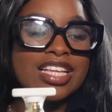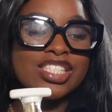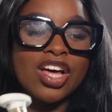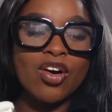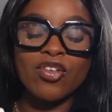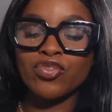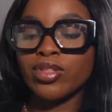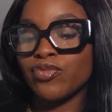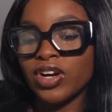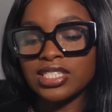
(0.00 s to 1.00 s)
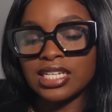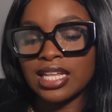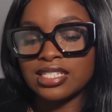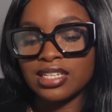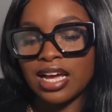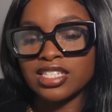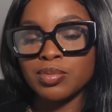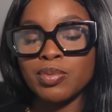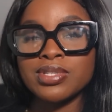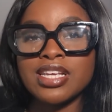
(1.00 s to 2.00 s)
So the first thing that stood out to
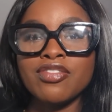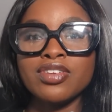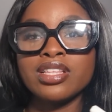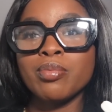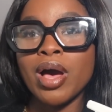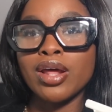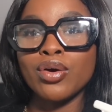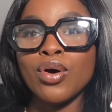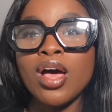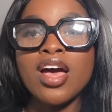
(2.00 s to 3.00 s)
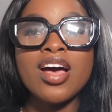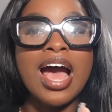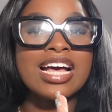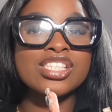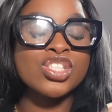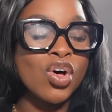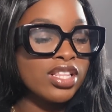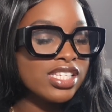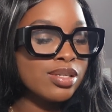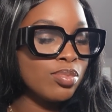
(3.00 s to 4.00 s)
me was definitely in the bottle. I saw
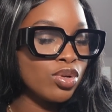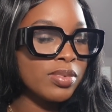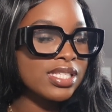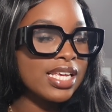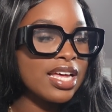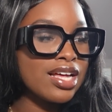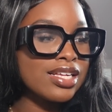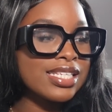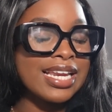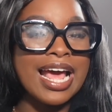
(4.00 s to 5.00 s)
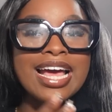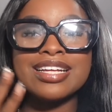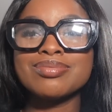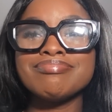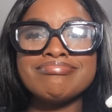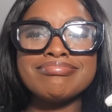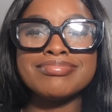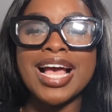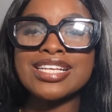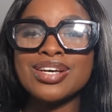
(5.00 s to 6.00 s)
this in Bloomingdale's, and I
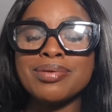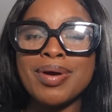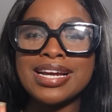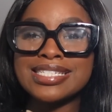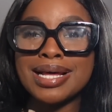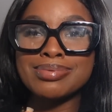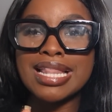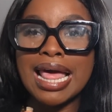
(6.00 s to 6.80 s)
saw the price, and I was